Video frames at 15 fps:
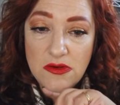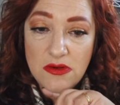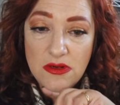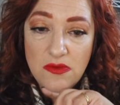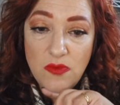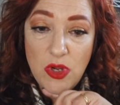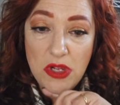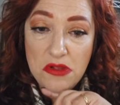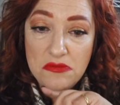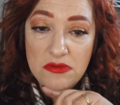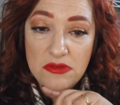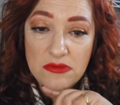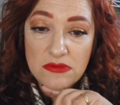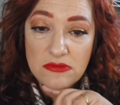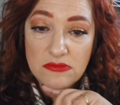Well,
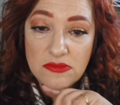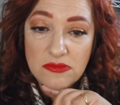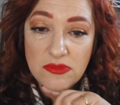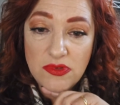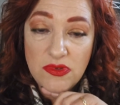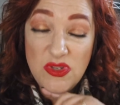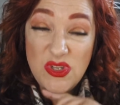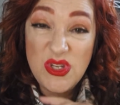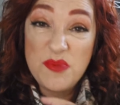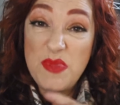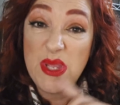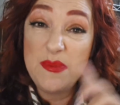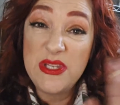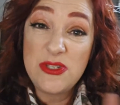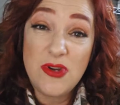you could
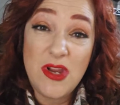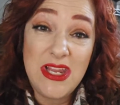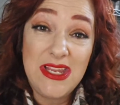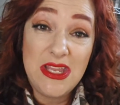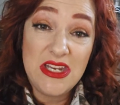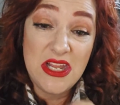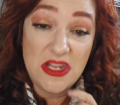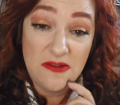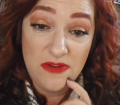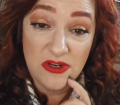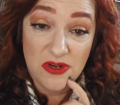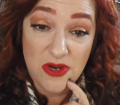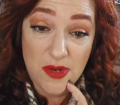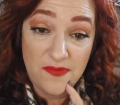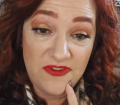maybe try getting out of your
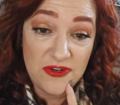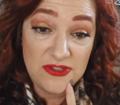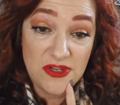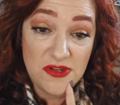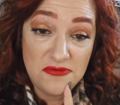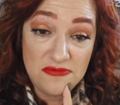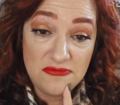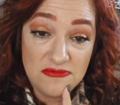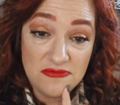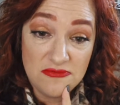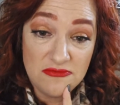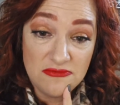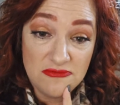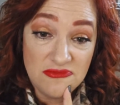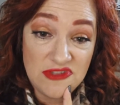comfort zone.
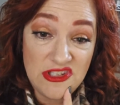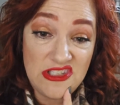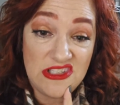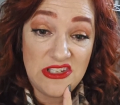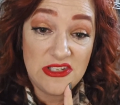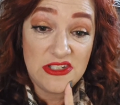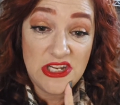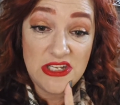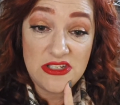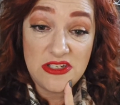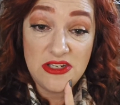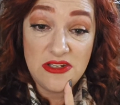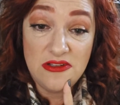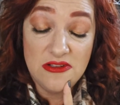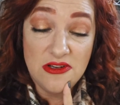Just a
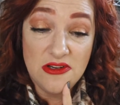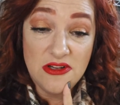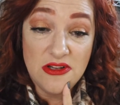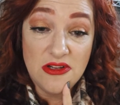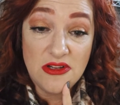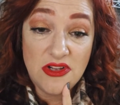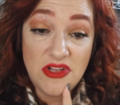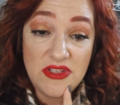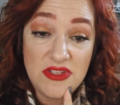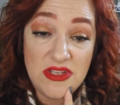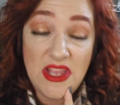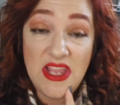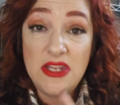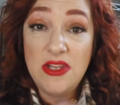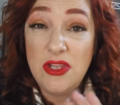suggestion. Because,
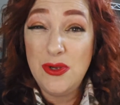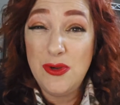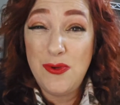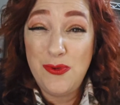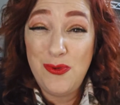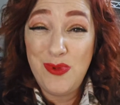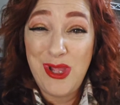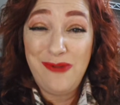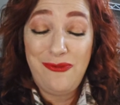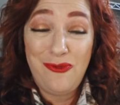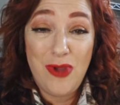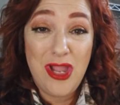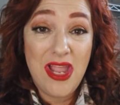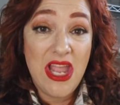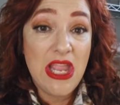and,
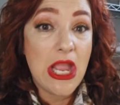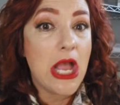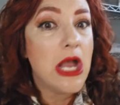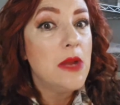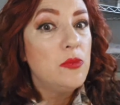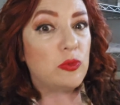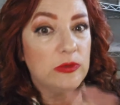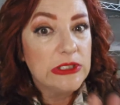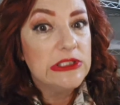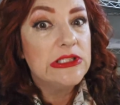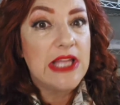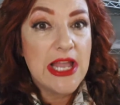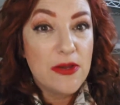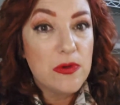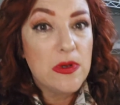FYI, I'm real
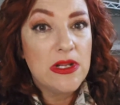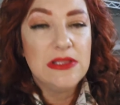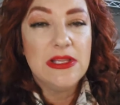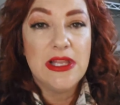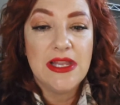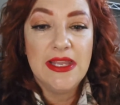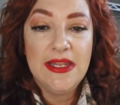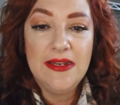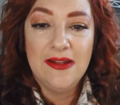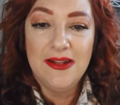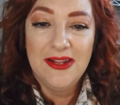loud online.